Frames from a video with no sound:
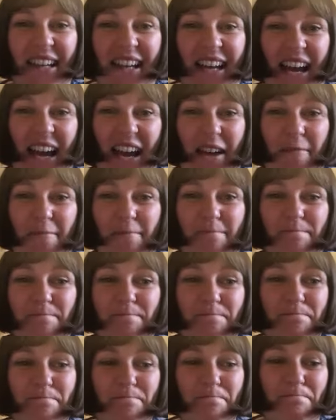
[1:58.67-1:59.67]
And
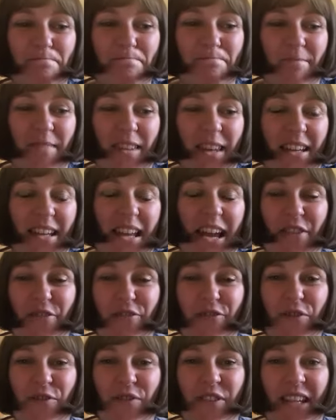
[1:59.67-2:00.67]
yeah,
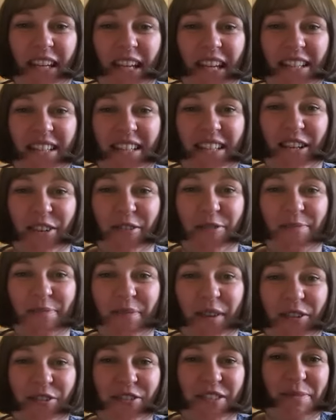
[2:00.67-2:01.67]
fun for the kids to do
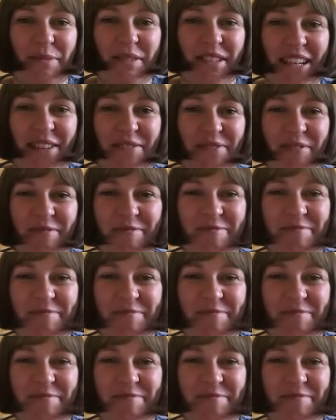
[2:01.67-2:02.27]
on Christmas Eve.